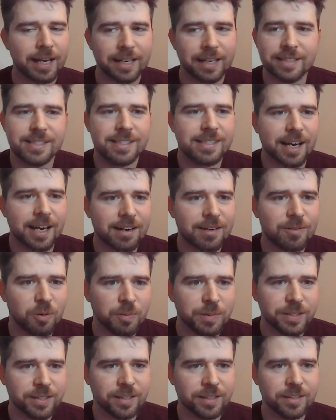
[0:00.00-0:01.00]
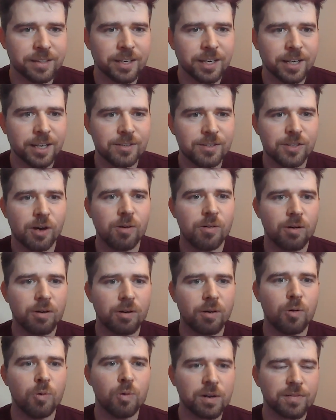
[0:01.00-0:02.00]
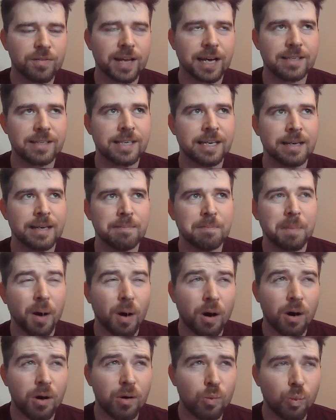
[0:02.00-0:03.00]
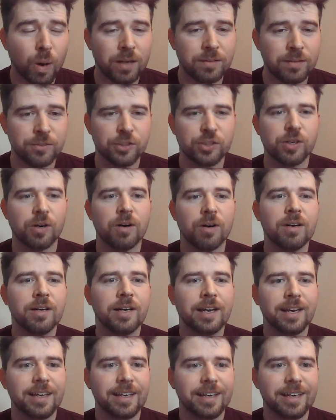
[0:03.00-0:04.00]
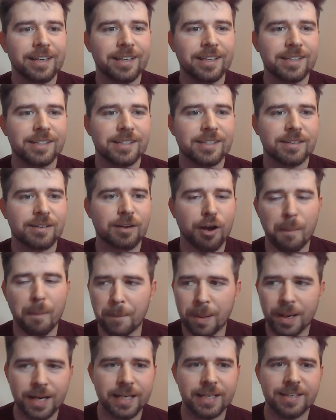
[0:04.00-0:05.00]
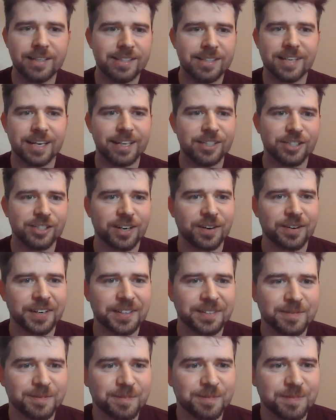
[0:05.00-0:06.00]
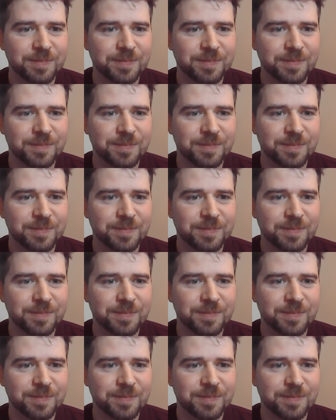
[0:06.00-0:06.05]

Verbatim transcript: And that's exactly what we did. So all of that scene, bar one shot, is completely stationary.